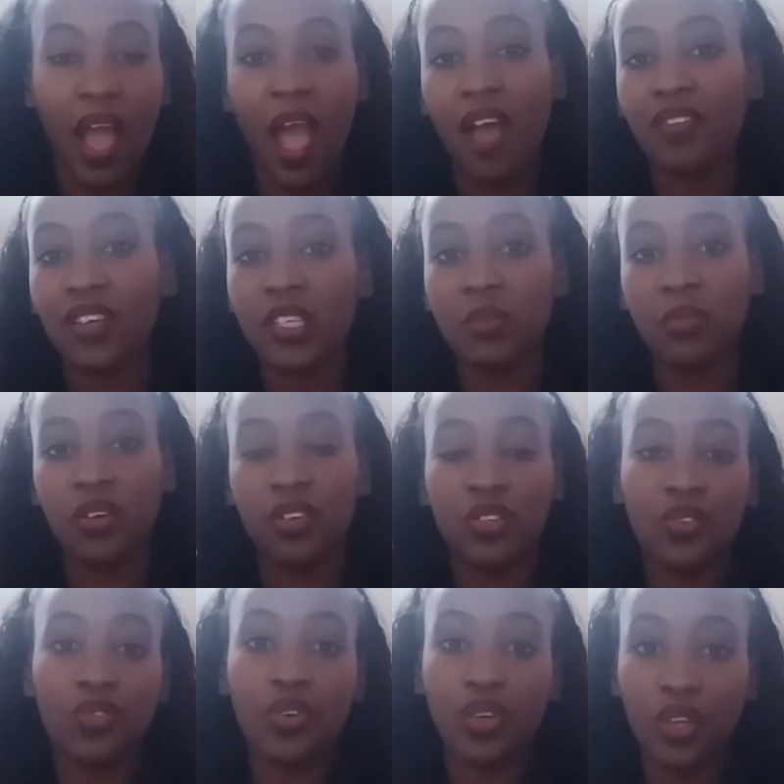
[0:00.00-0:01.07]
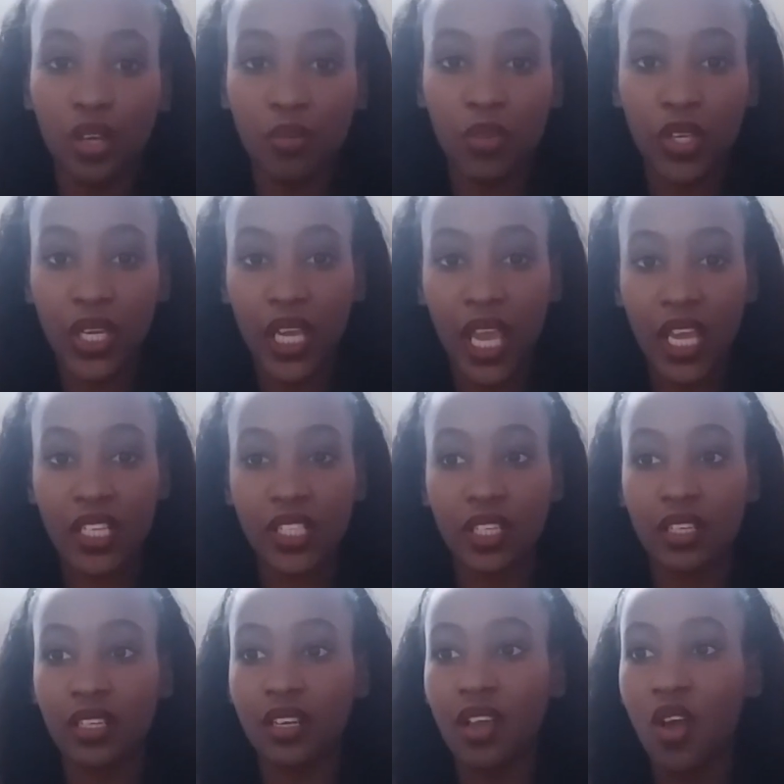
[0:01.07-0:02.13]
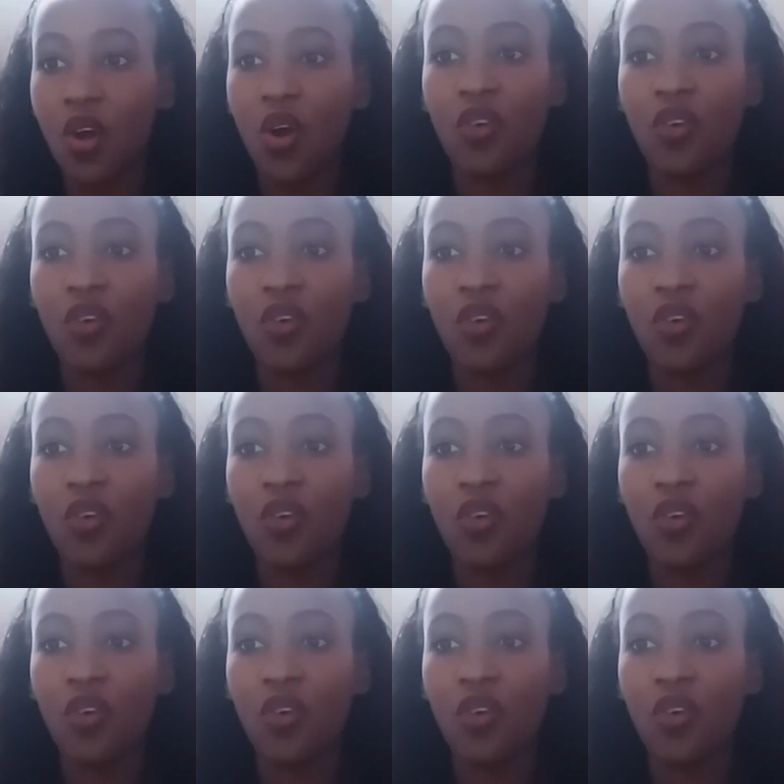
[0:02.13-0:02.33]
I have experience of good communication,